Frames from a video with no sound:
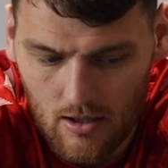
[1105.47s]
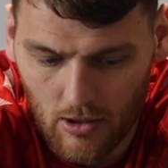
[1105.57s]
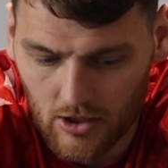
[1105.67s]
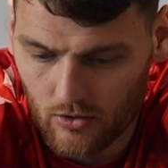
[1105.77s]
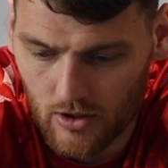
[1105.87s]

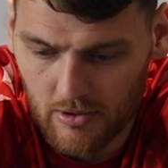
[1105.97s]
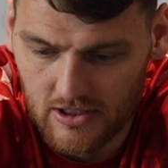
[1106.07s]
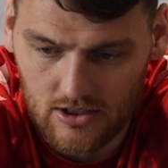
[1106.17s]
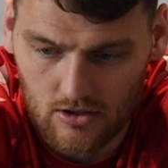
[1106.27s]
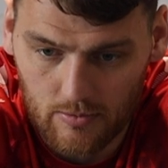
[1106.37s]
by doing the
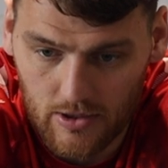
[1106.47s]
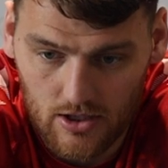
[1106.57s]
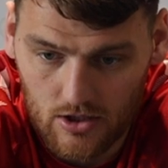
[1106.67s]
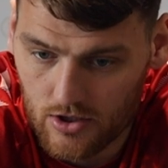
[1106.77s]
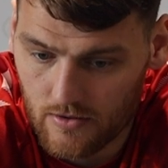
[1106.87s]
business on the
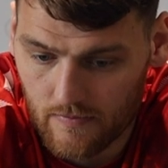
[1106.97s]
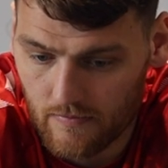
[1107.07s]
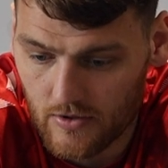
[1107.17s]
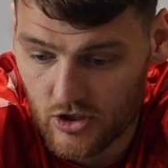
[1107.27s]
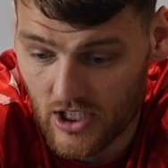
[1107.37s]
pitch
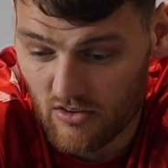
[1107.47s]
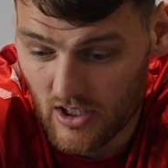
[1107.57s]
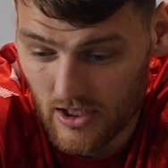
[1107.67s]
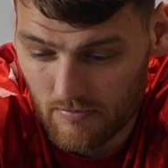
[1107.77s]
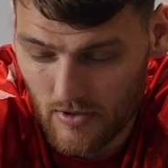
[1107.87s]

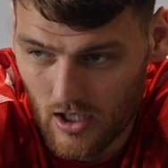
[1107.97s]
generally,